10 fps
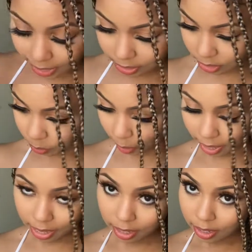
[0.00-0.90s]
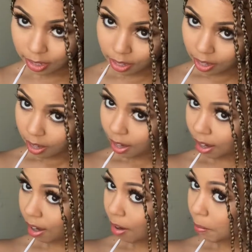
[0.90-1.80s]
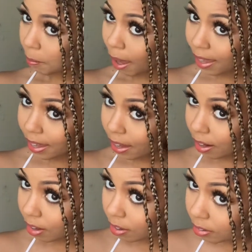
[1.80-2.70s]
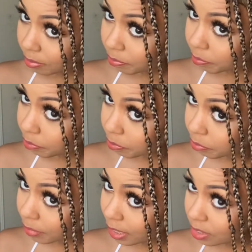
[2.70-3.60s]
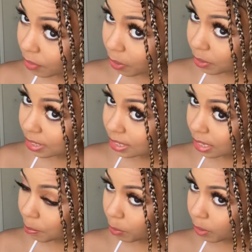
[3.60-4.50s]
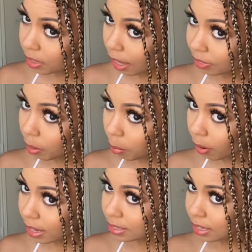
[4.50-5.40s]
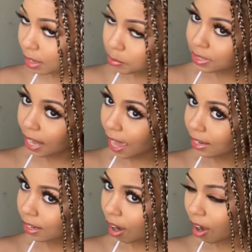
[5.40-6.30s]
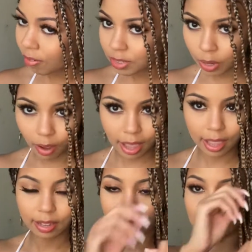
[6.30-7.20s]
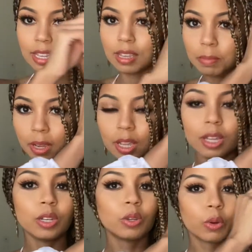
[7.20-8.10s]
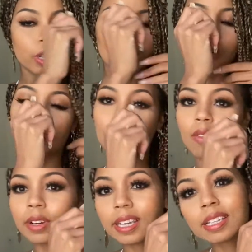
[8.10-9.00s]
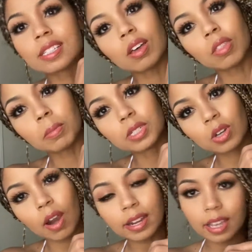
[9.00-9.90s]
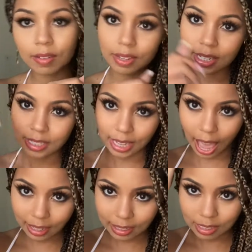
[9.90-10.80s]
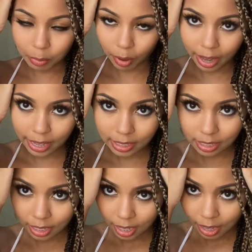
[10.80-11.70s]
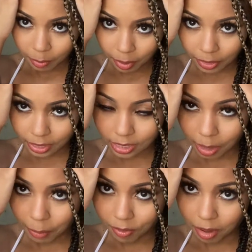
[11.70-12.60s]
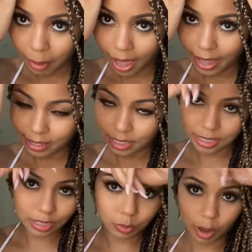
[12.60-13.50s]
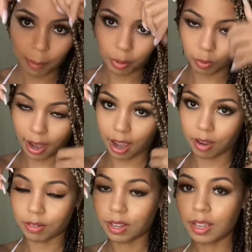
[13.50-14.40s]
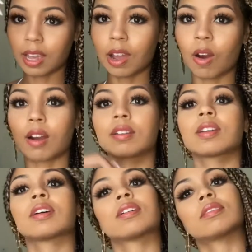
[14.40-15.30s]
straight. My hair is very slippery, like the braids kept sliding off, so I had to keep doing it over and over again. So the majority of it is knotless braids, but then some of them I had to just wrap around in order to